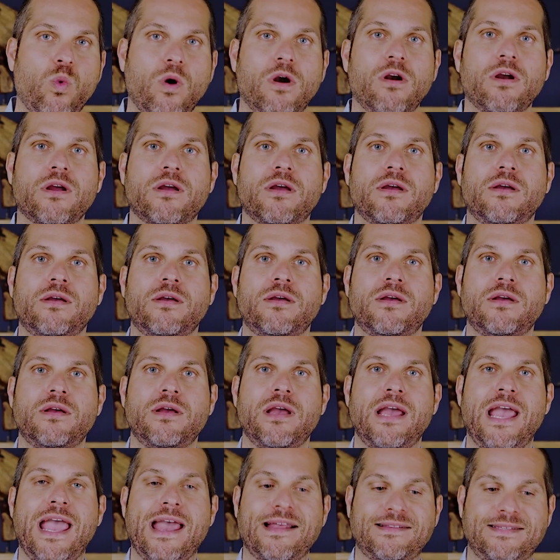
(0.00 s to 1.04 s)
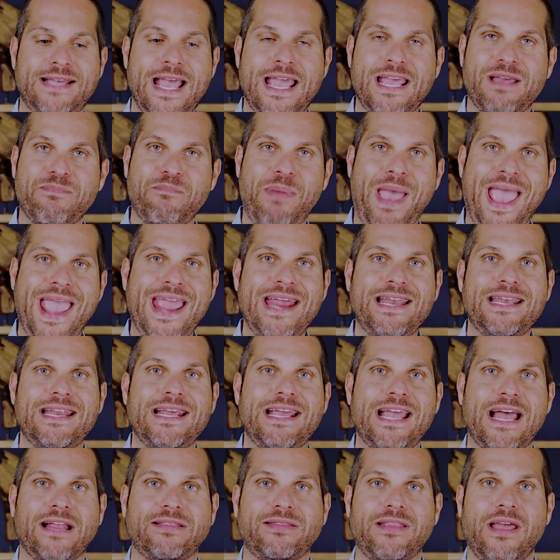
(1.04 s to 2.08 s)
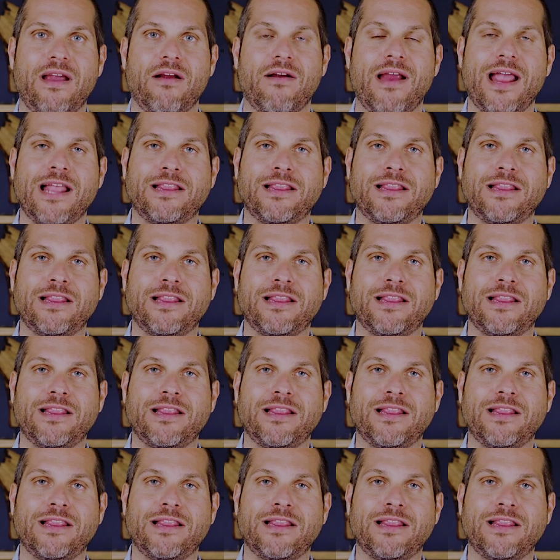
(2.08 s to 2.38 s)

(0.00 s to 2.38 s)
work and take pain to get there.